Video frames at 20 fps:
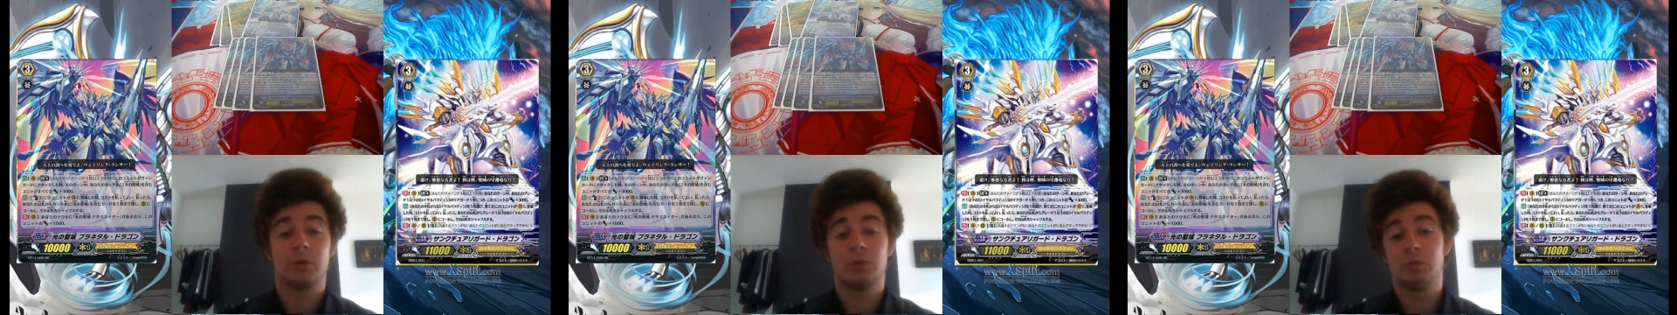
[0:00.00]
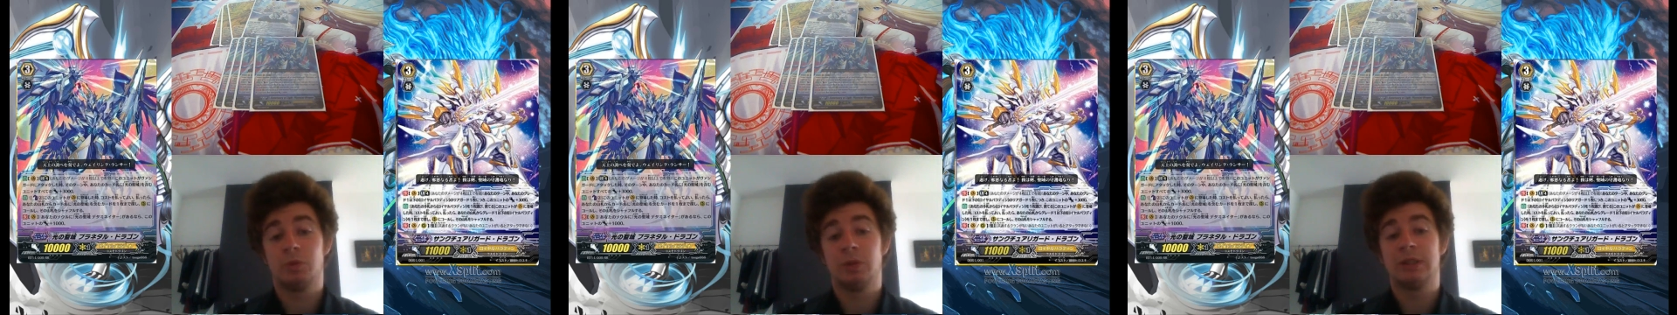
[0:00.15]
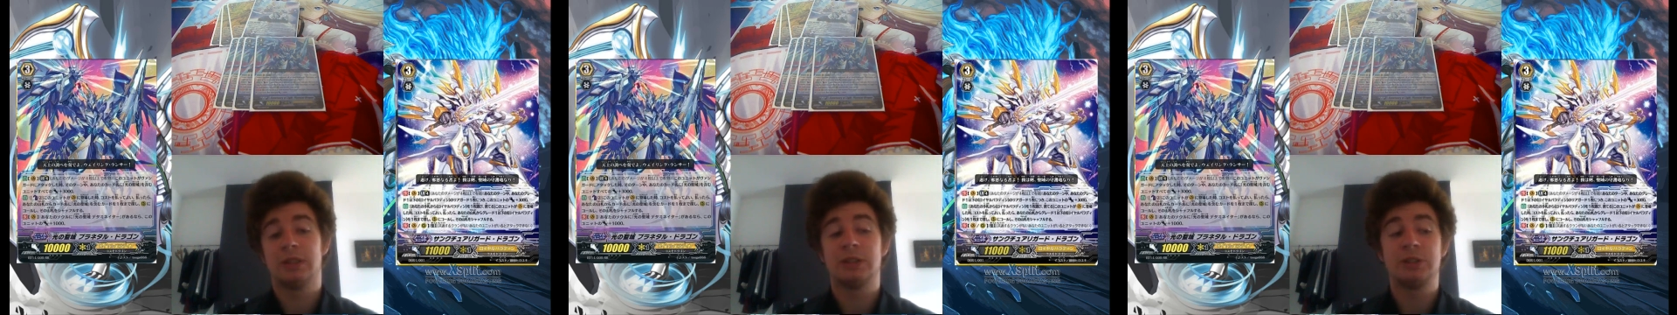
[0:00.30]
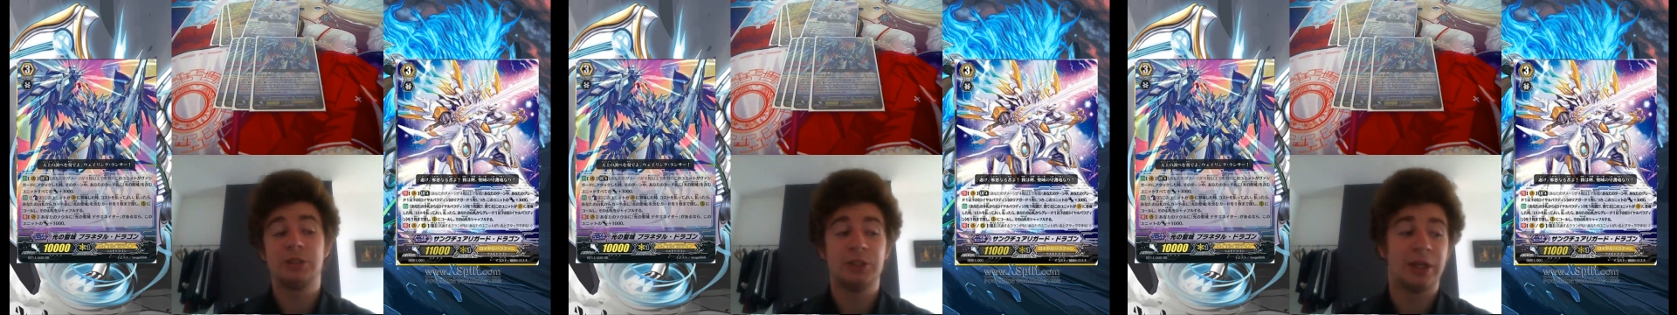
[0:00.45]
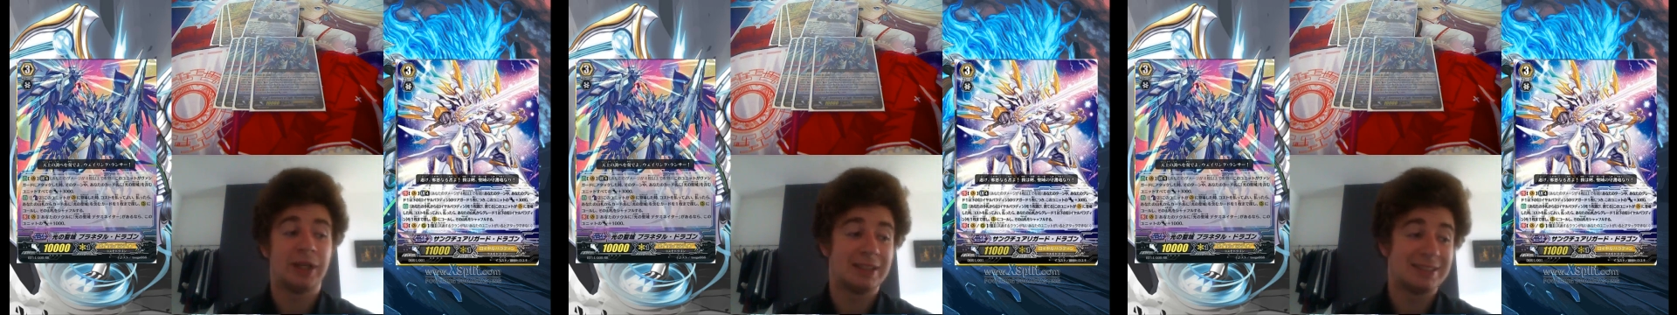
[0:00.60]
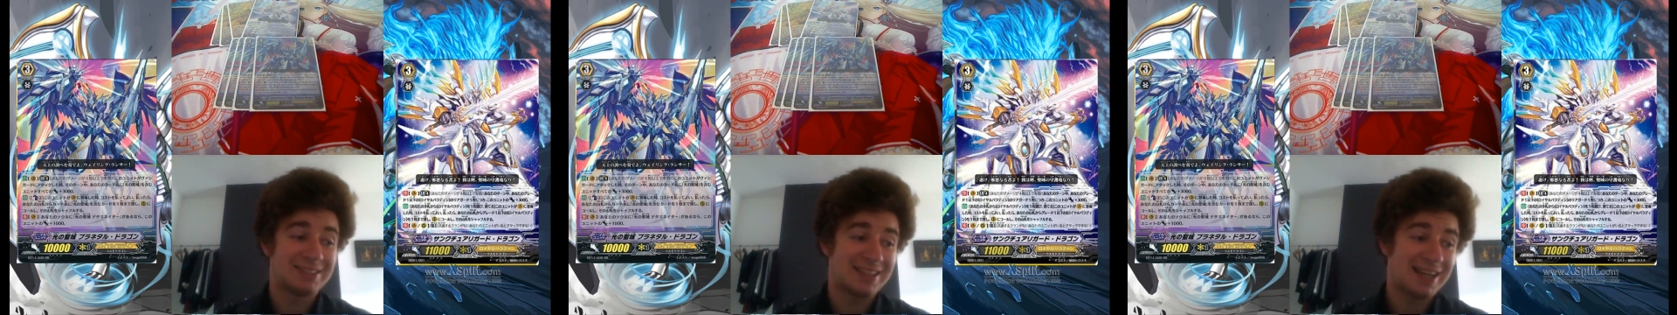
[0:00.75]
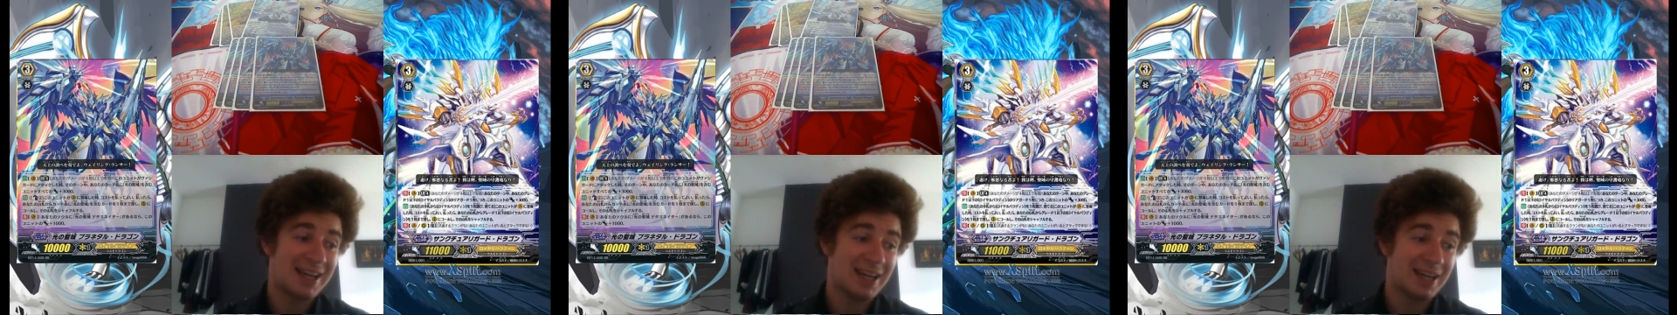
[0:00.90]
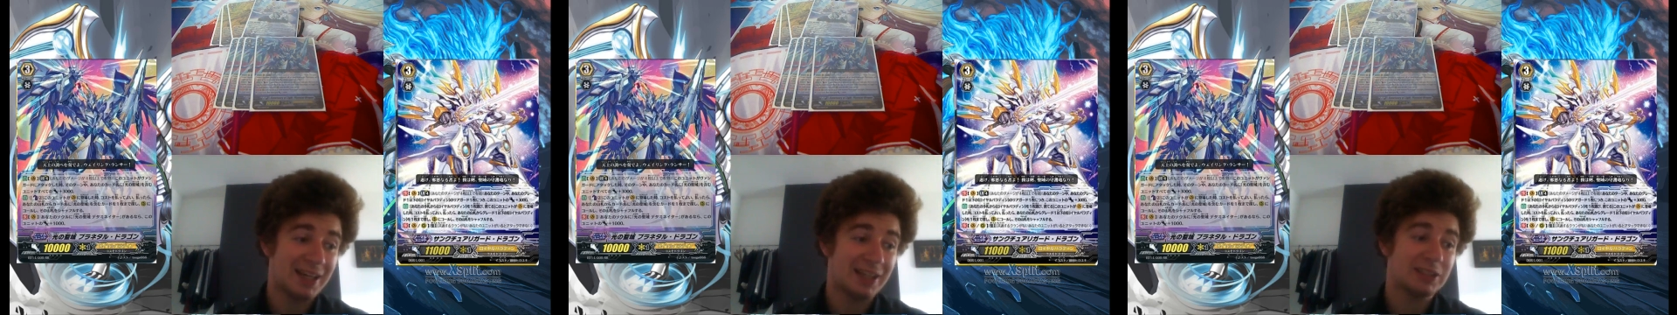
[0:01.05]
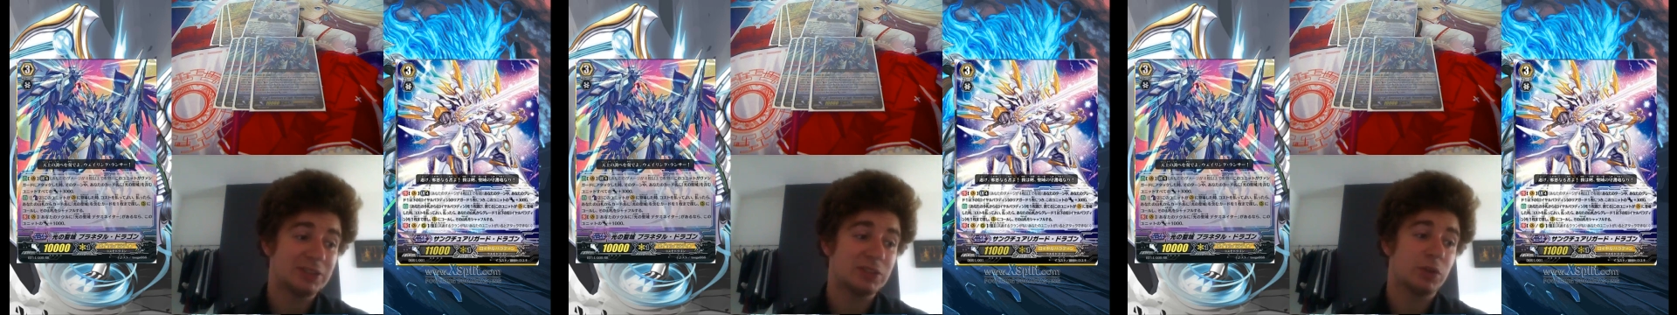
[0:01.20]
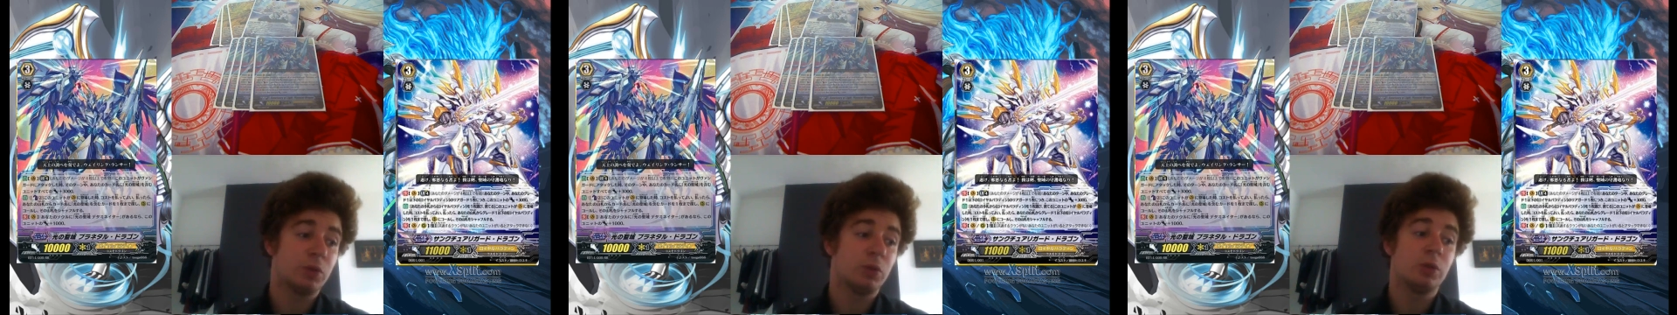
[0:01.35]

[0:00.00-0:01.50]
When this unit attacks,